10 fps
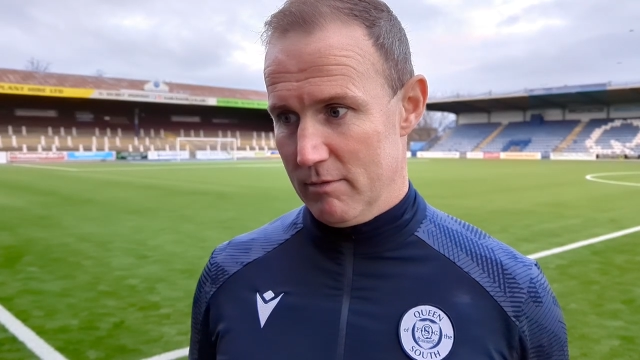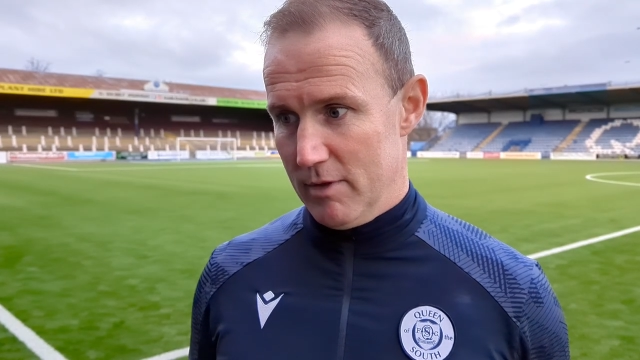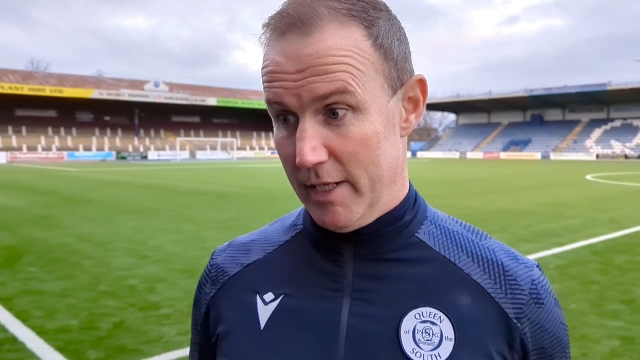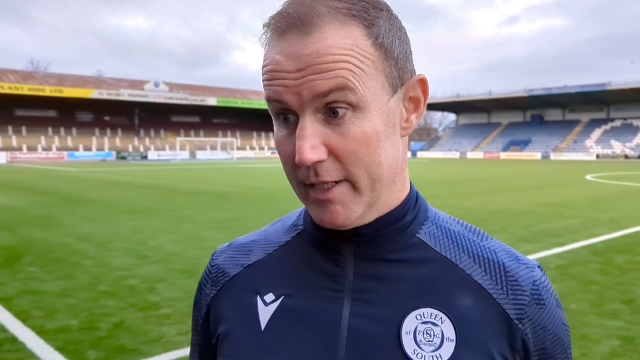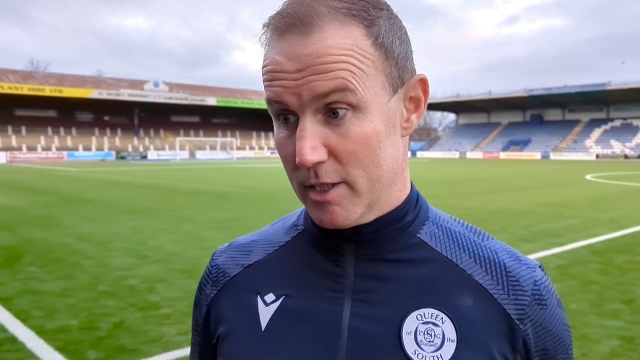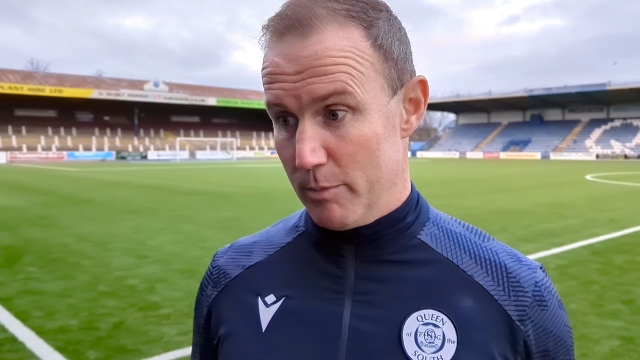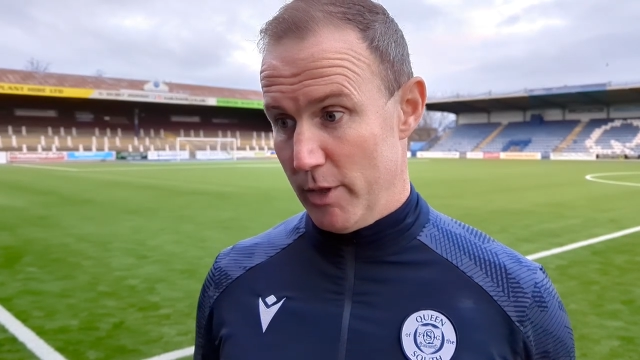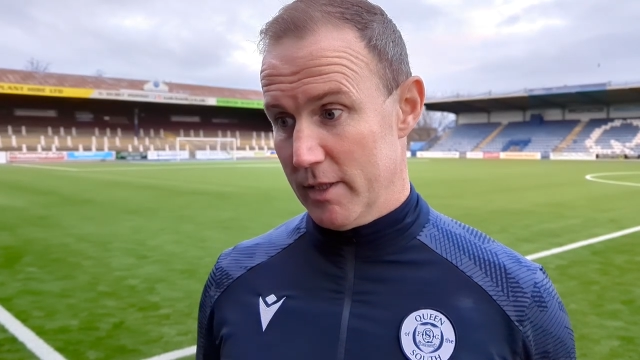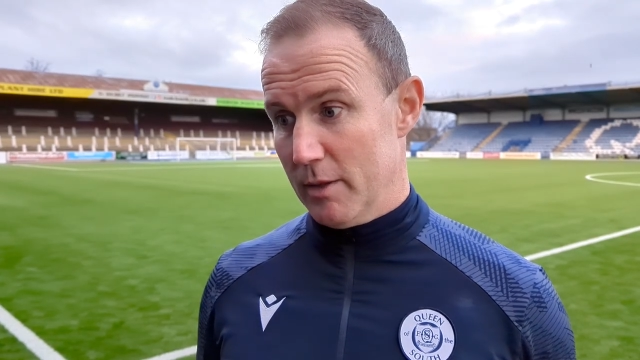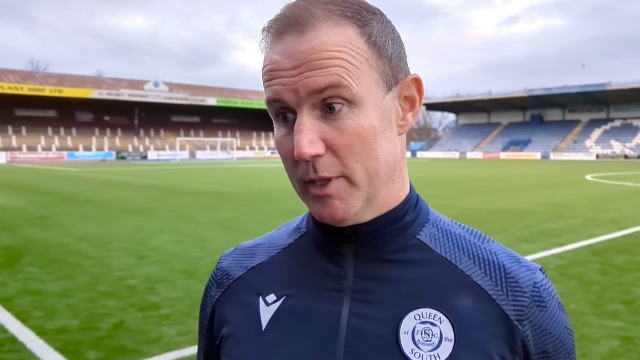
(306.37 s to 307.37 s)
really
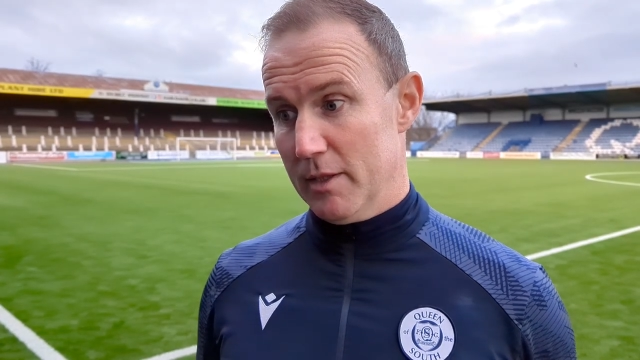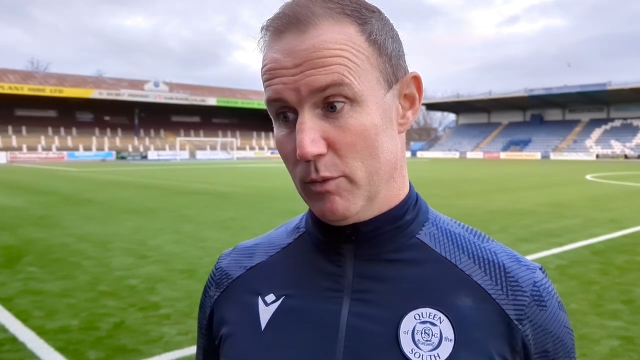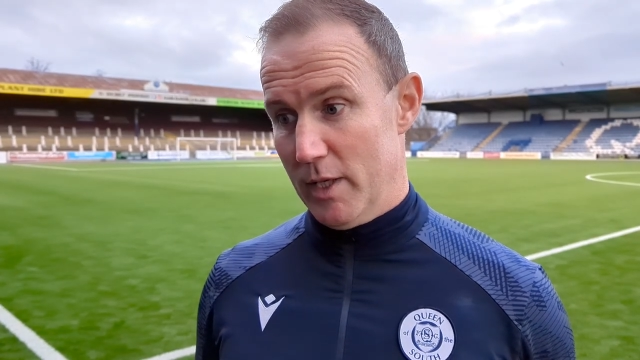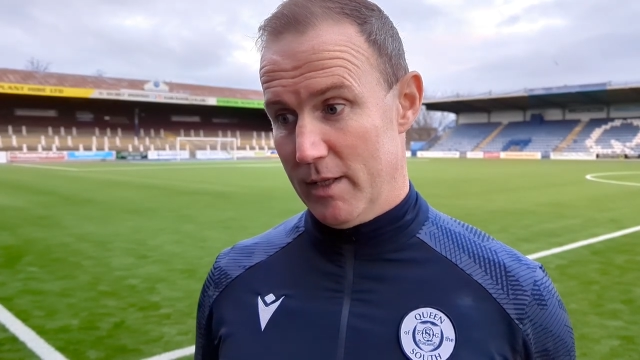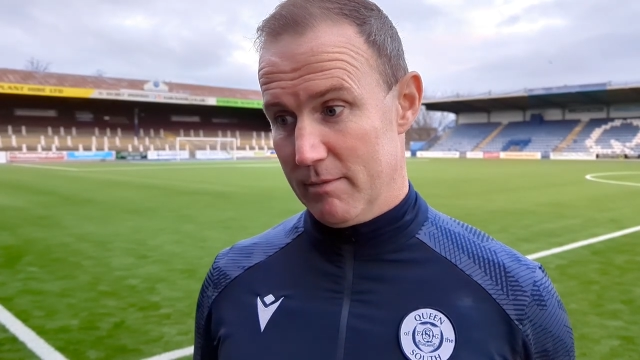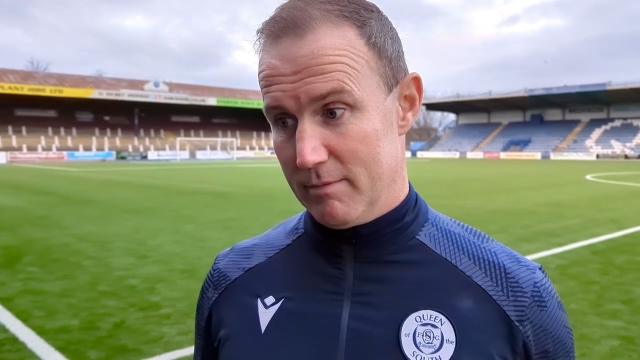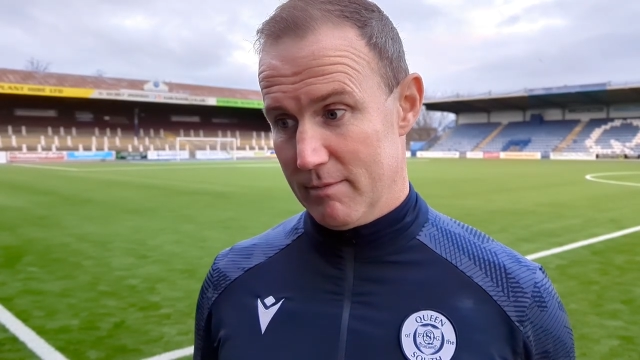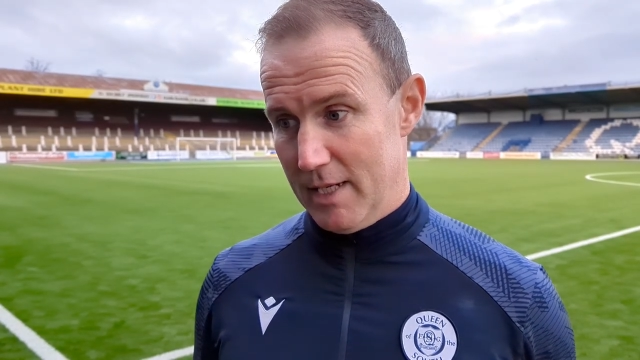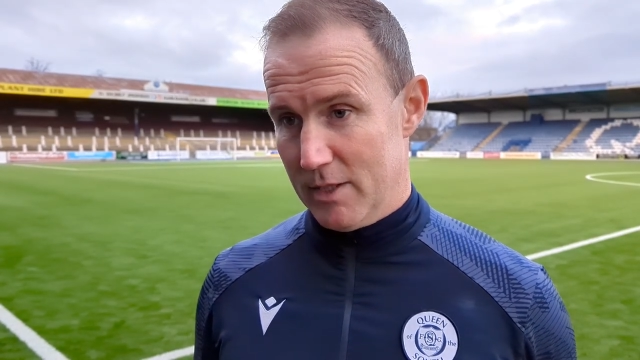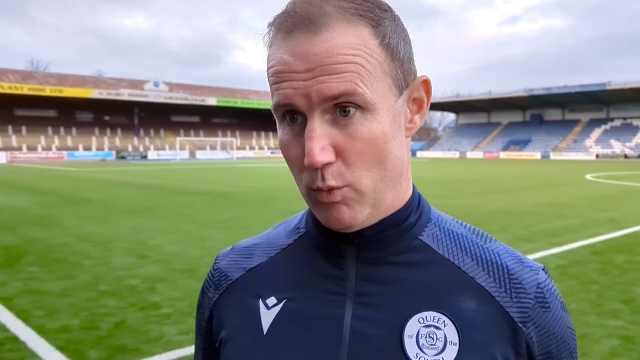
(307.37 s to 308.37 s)
disappointed that we didn't win it.
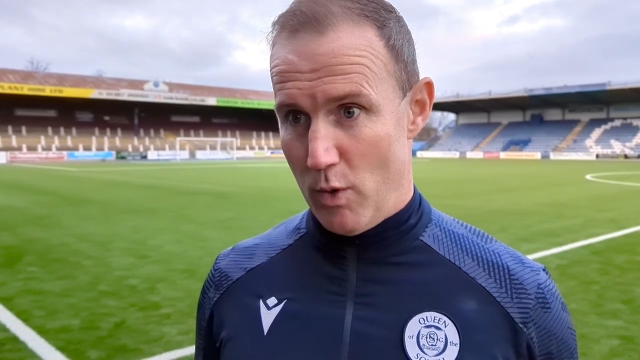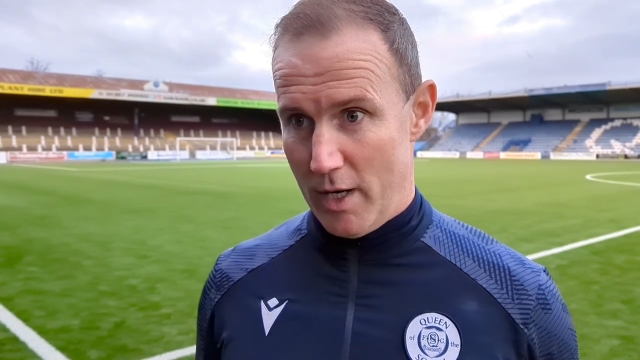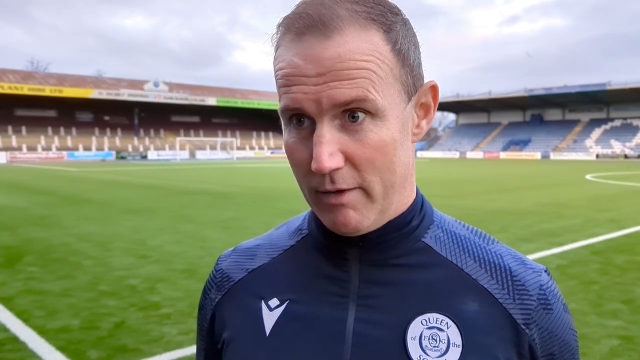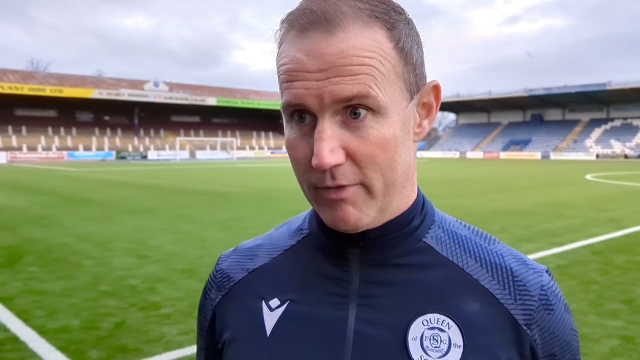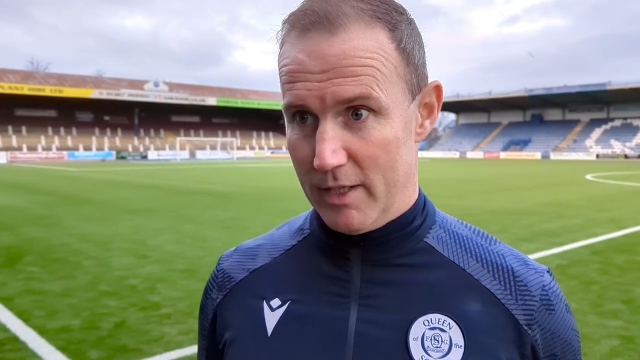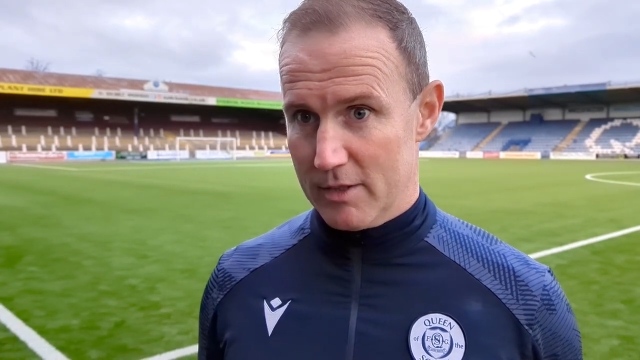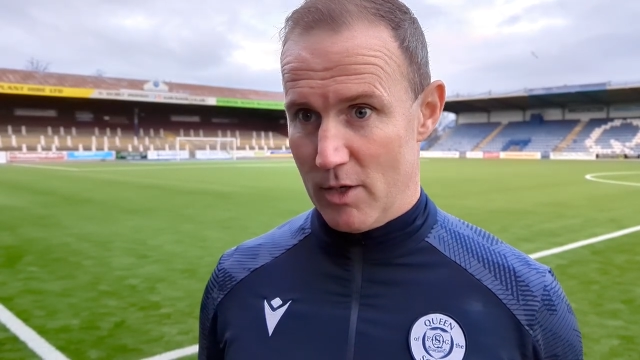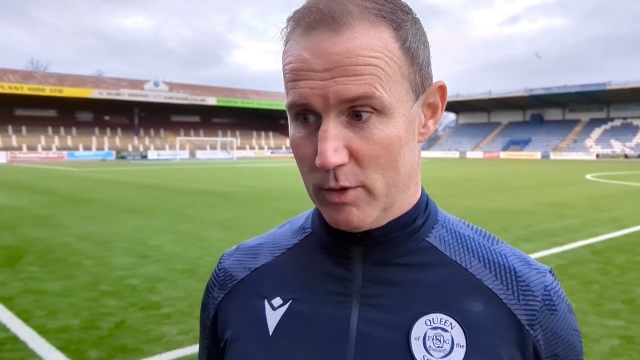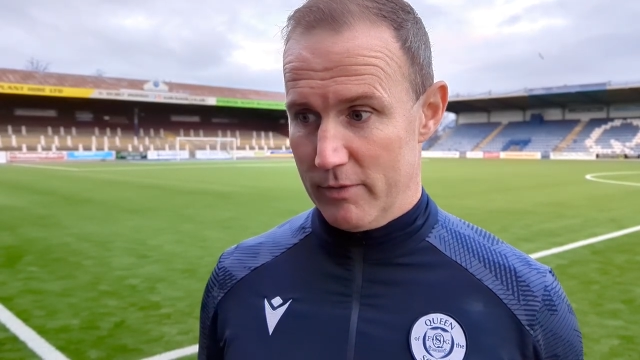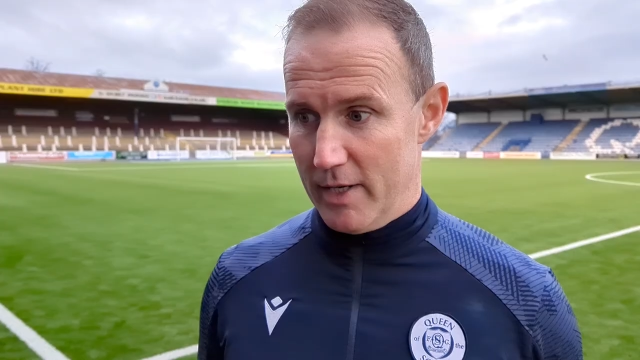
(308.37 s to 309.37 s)
That's why I feel
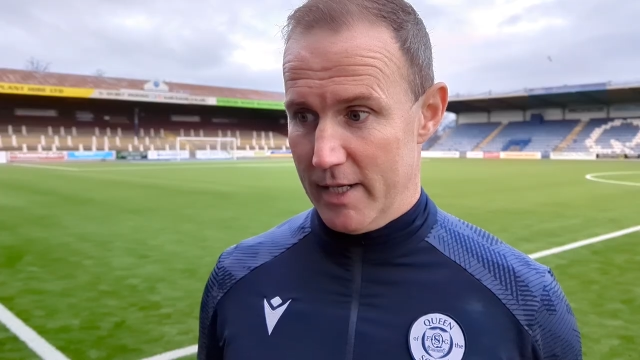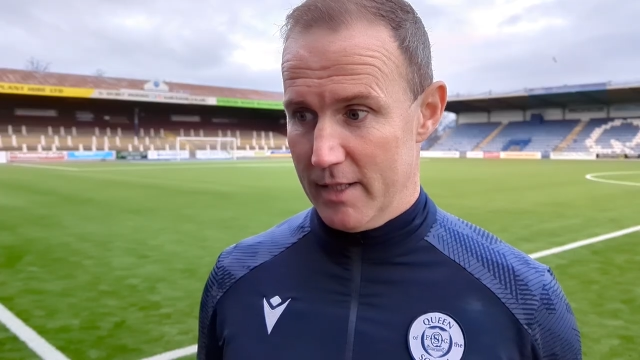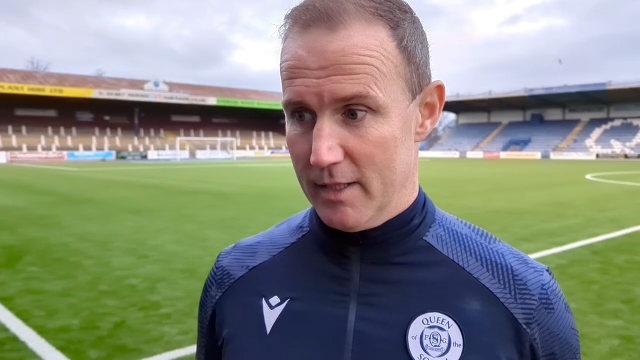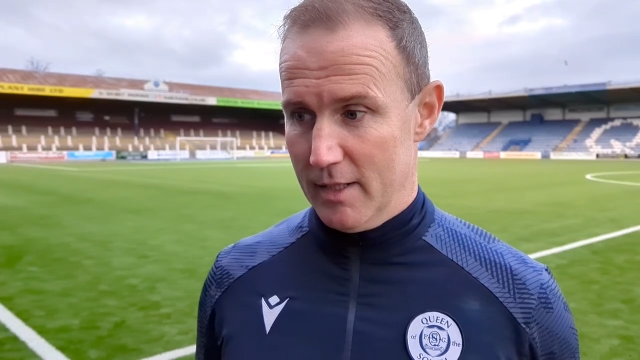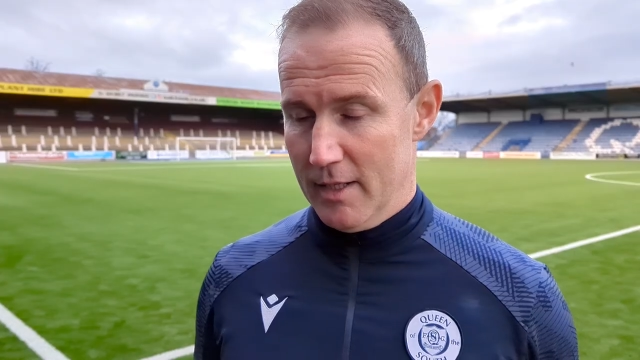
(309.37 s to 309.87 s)
so deflated.